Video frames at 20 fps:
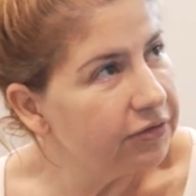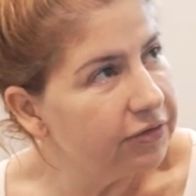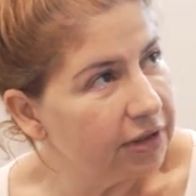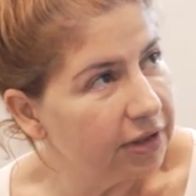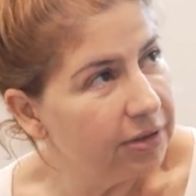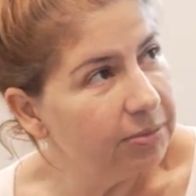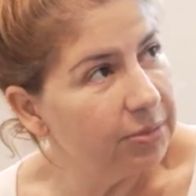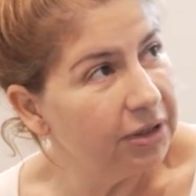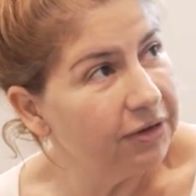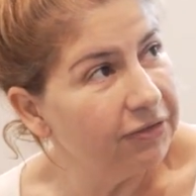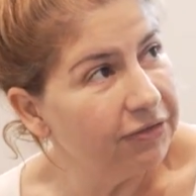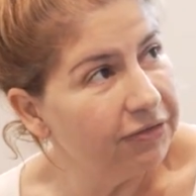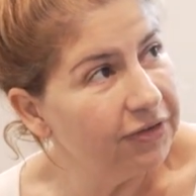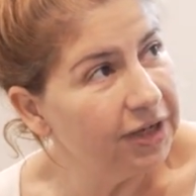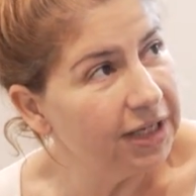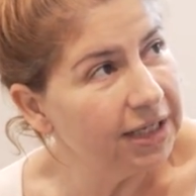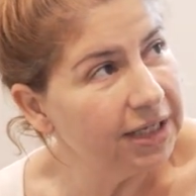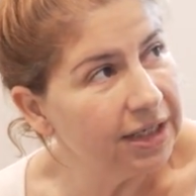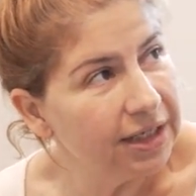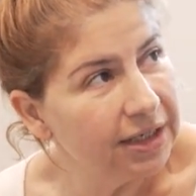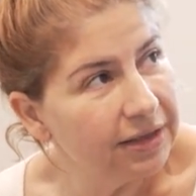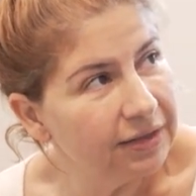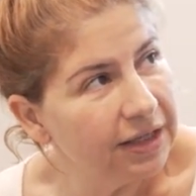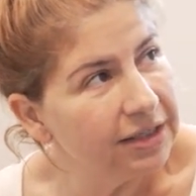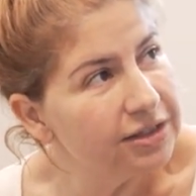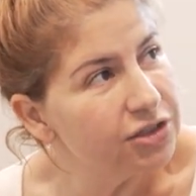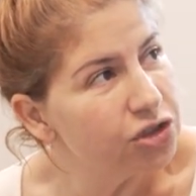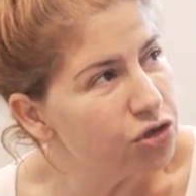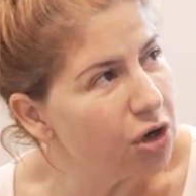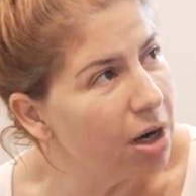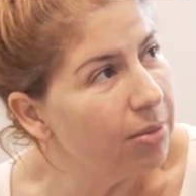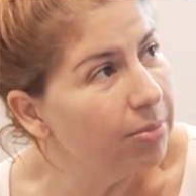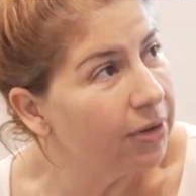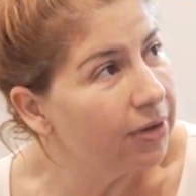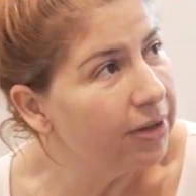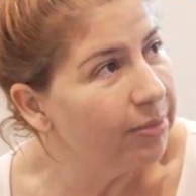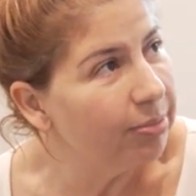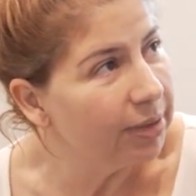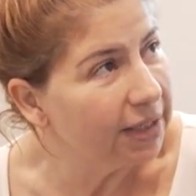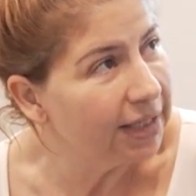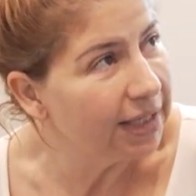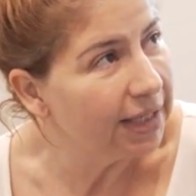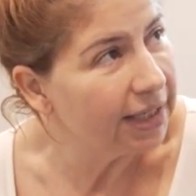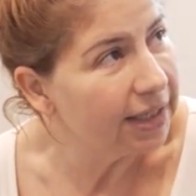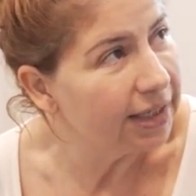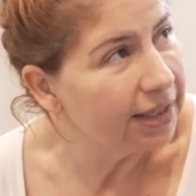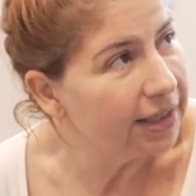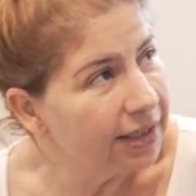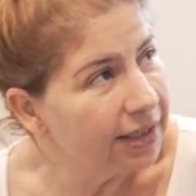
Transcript: It's going to be a fun thing. Strawberry picking.